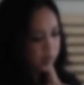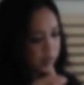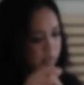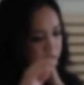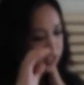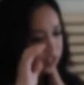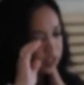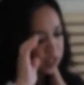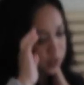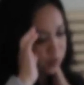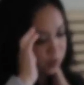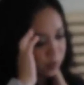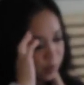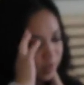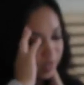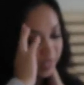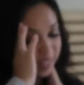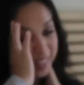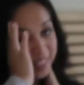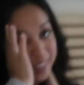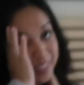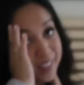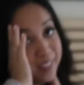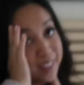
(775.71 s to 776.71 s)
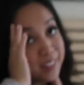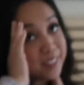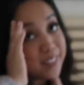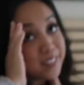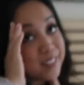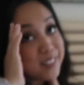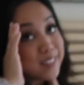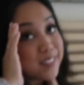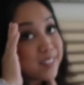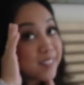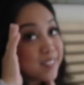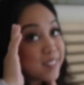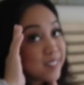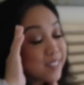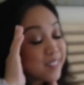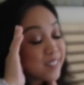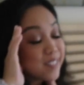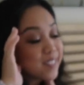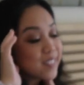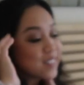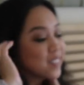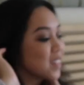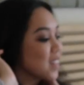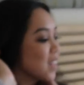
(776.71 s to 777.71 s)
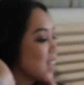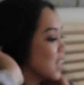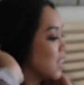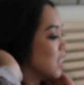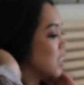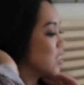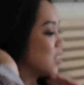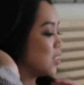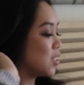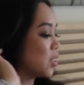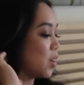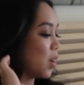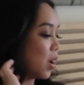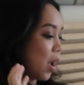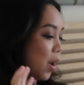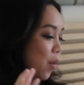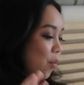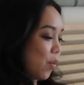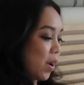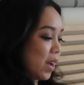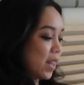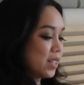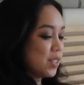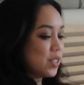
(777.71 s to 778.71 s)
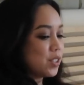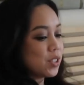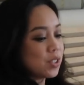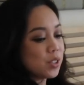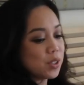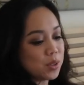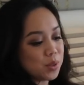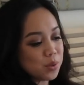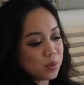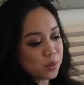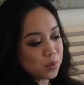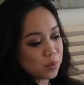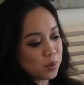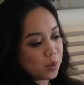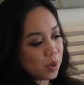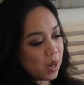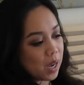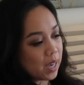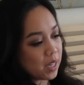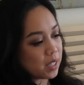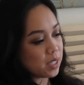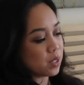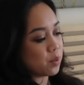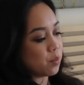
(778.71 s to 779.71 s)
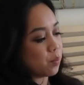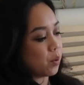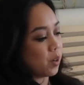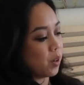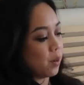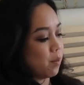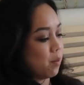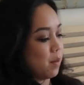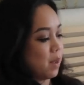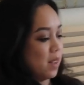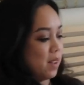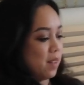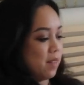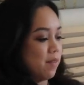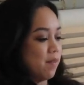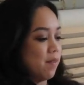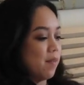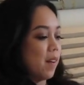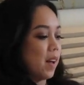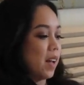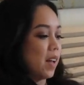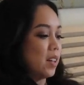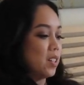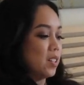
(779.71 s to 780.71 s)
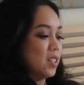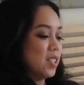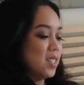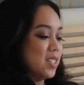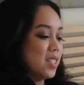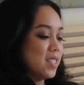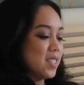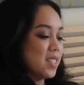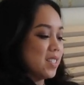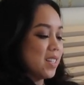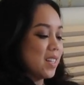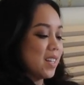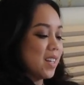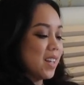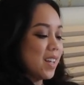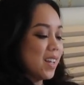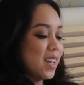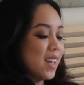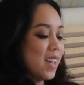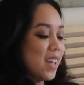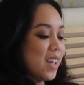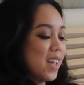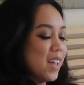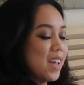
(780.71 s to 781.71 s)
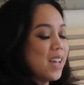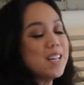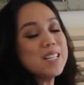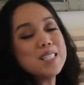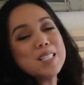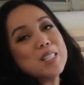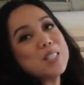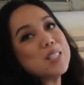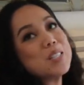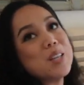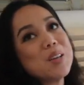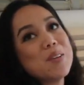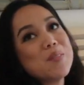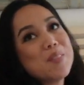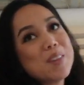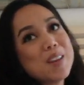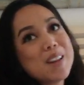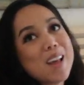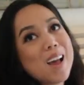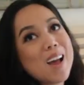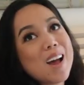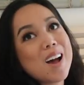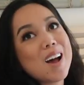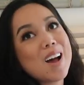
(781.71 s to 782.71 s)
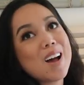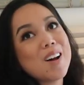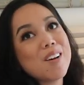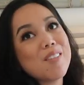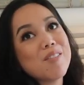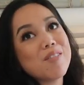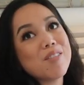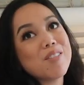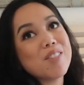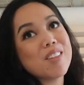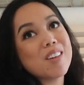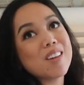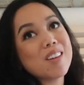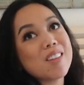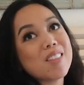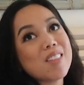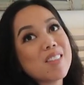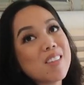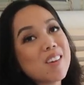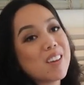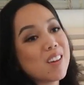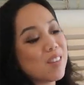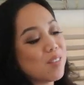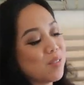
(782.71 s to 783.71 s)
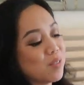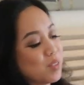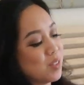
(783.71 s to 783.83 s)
I just realized. What? So I went to export my file. Uh-huh, yeah. It doesn't even have the thing I